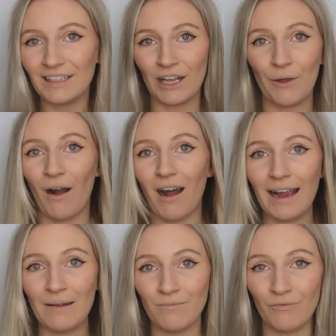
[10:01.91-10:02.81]
So
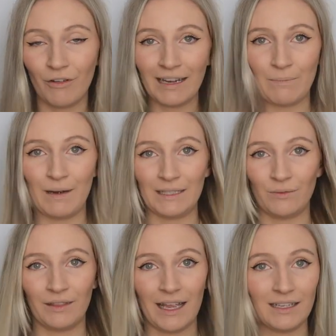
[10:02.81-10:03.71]
I'm really
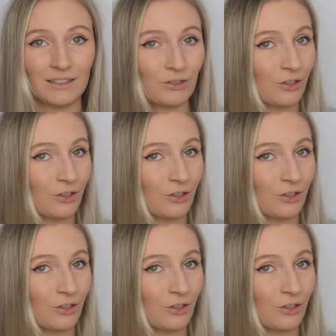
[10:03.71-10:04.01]
pleased with this,